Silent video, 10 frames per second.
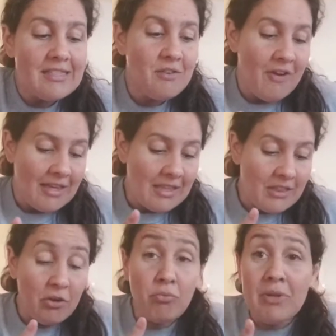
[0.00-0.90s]
the fact that
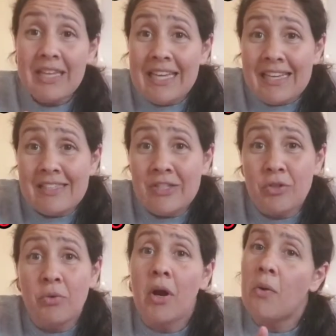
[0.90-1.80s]
they're really easy to
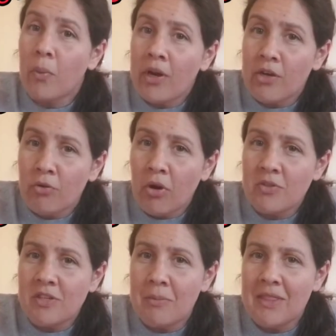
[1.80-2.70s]
grow, and we're going to grow
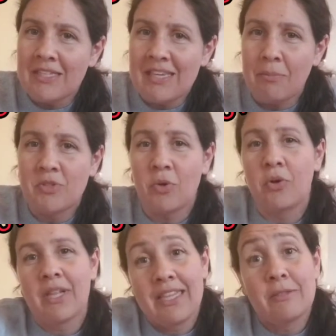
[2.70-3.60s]
some in this
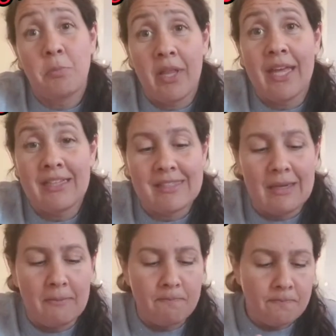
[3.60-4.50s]
episode, at least plant
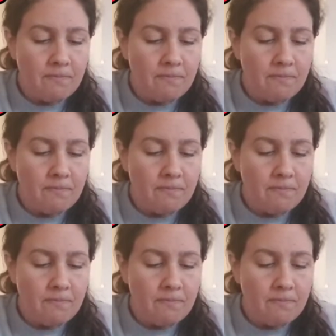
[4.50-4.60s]
some.